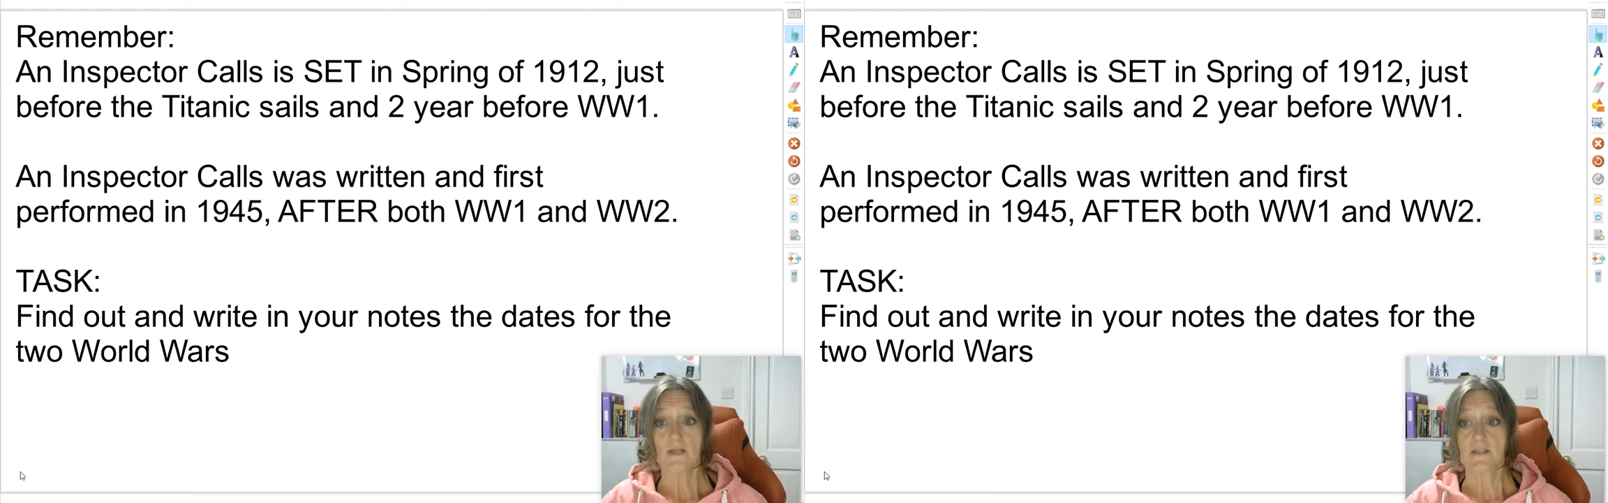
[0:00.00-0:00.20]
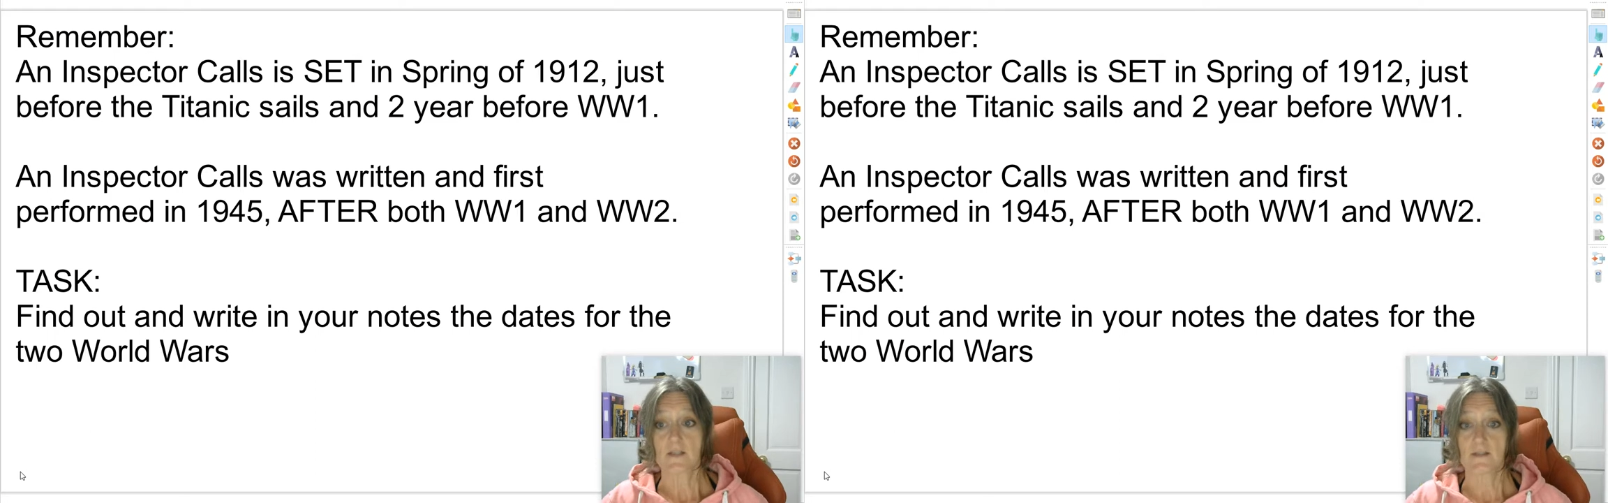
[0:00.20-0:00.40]

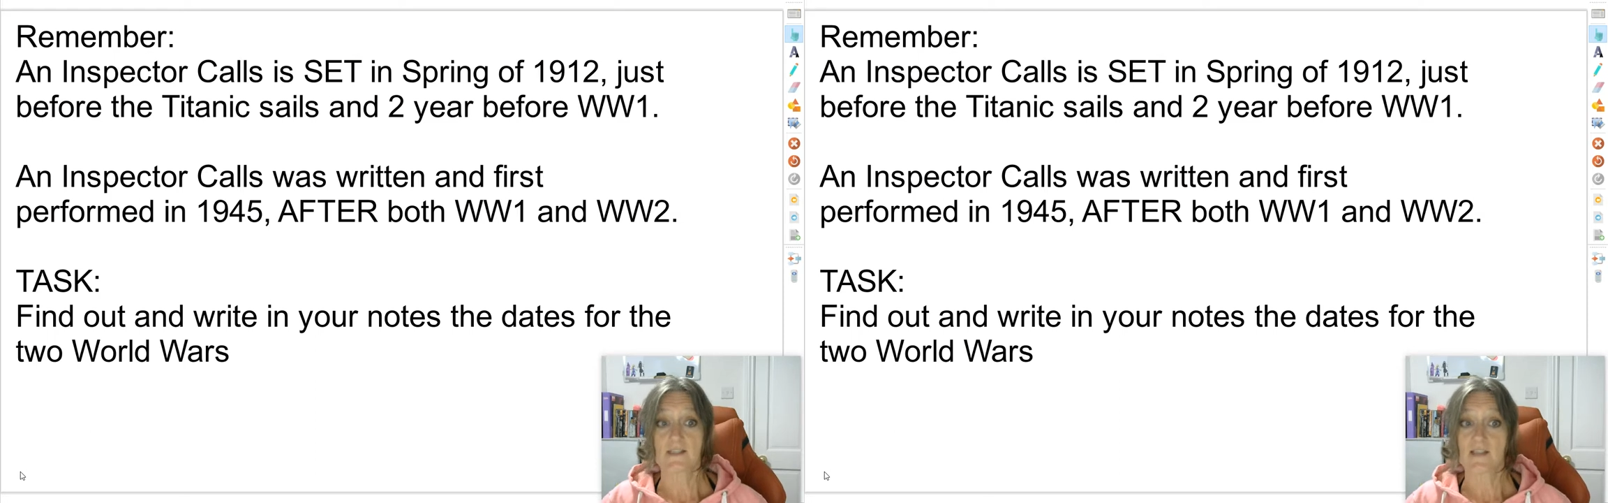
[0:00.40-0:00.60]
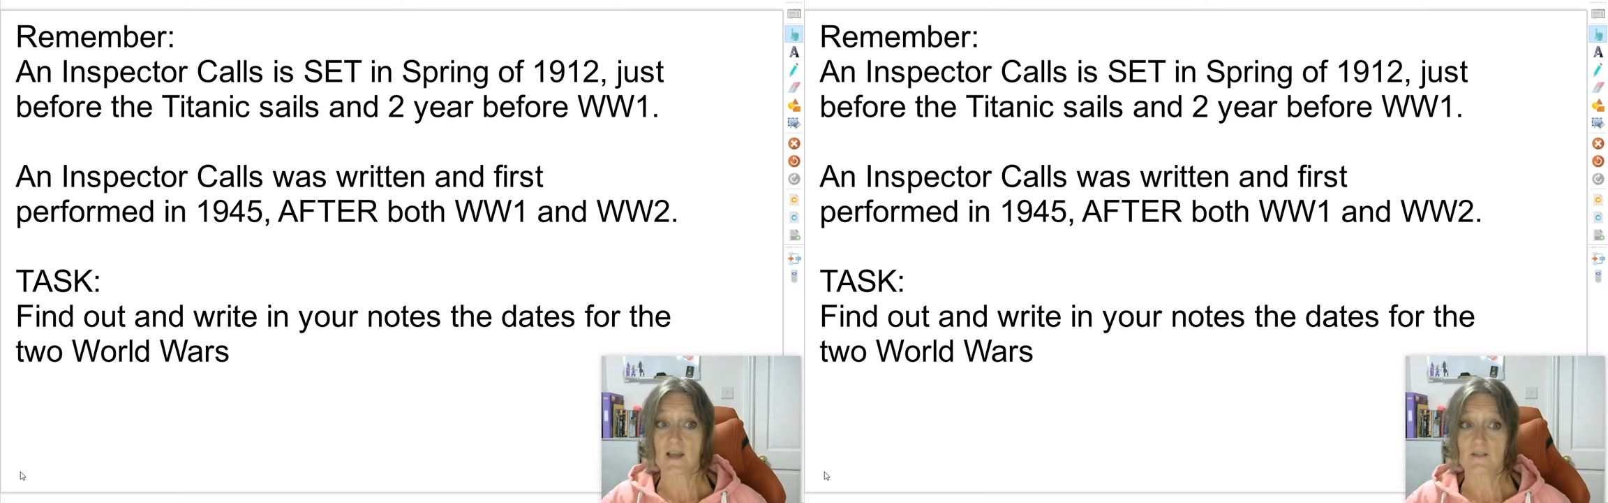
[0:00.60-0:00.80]
So
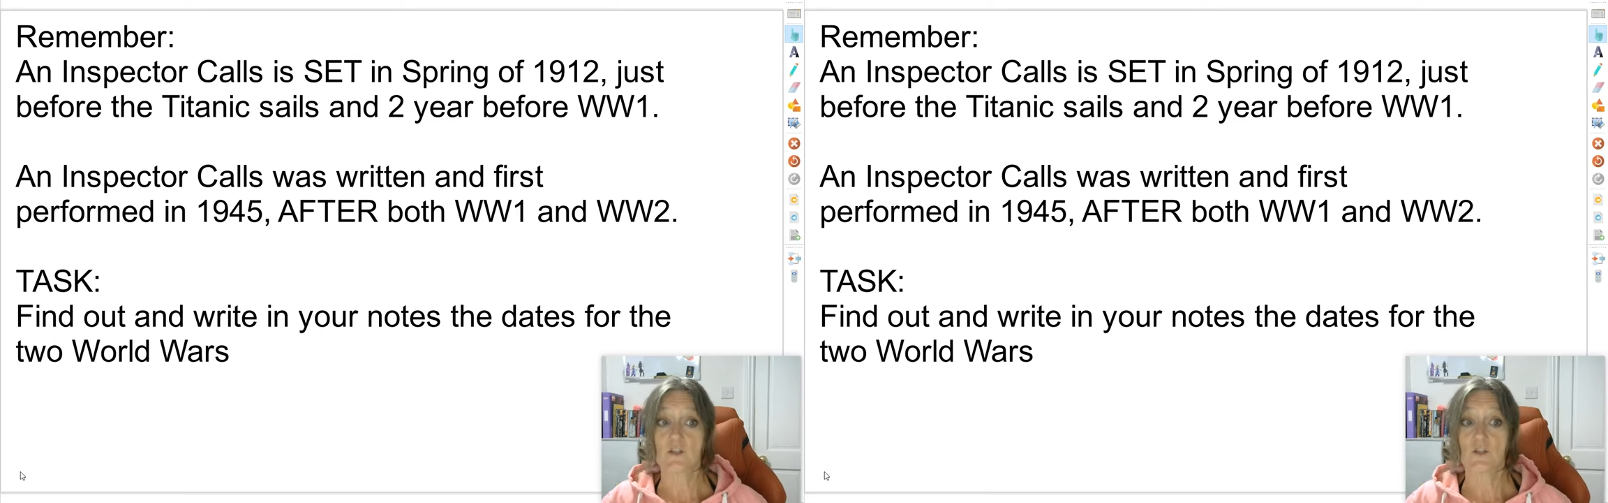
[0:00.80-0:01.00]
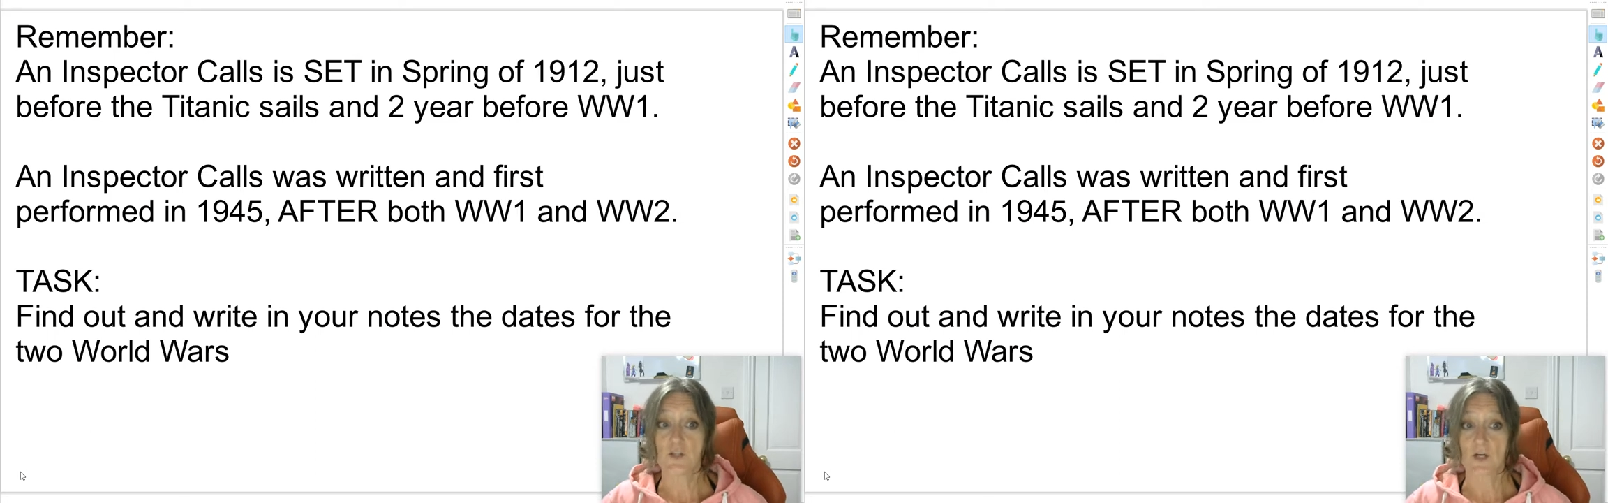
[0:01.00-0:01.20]
it's set
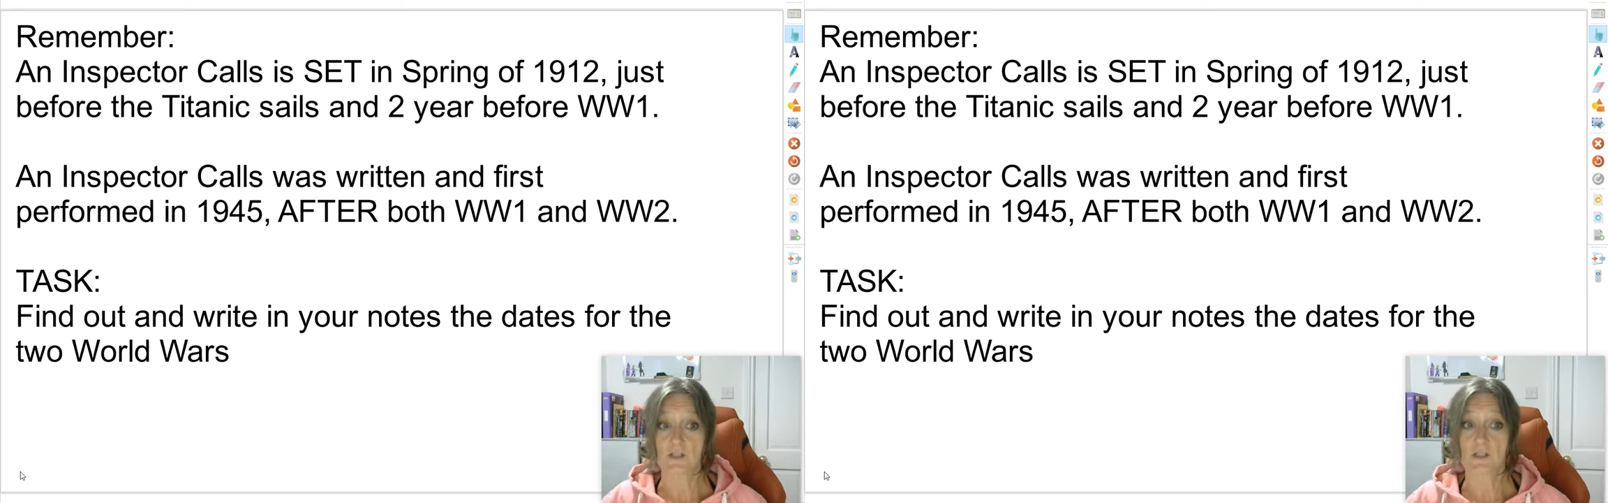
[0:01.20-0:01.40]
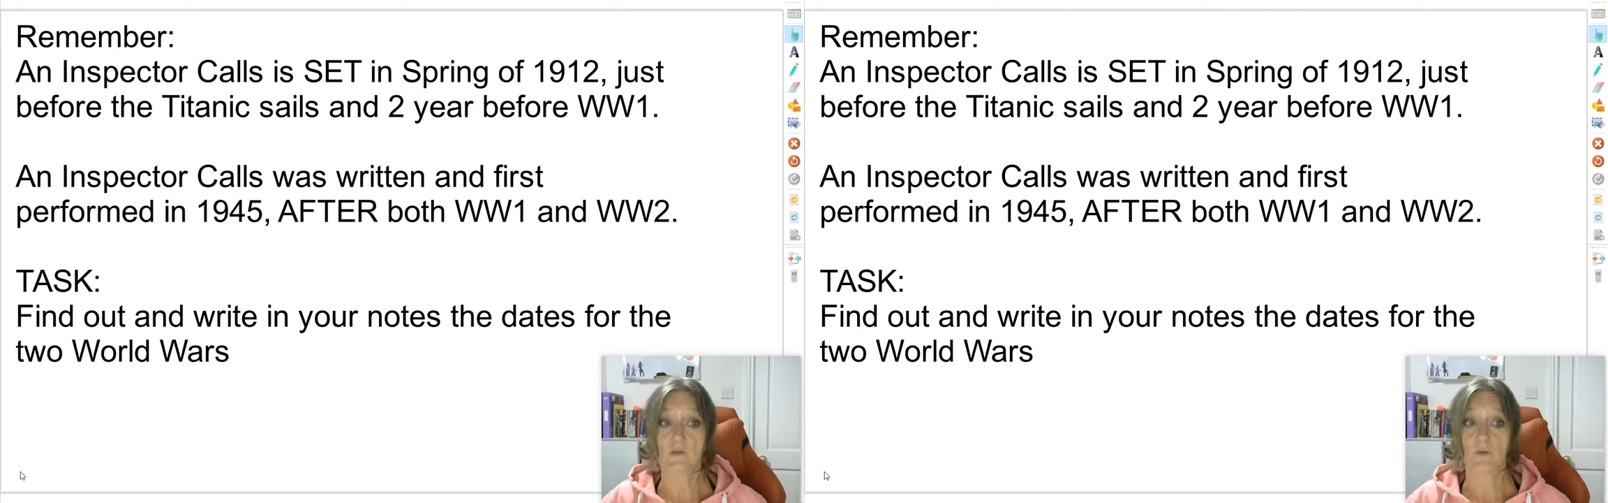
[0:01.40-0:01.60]

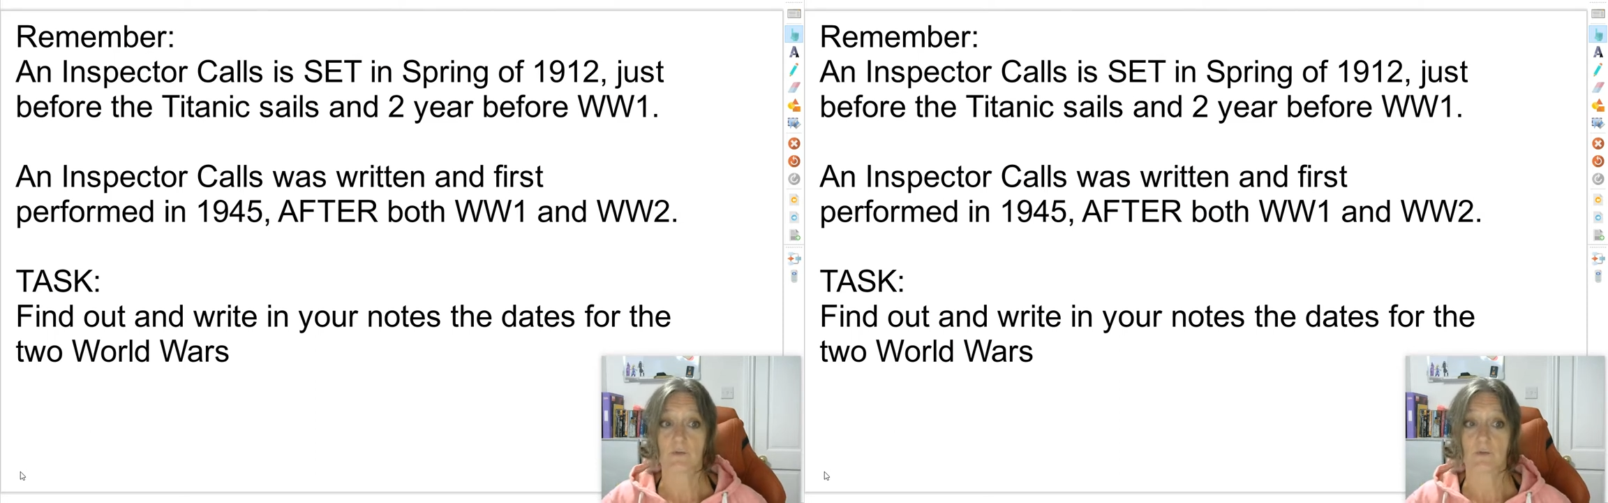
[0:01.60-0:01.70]
just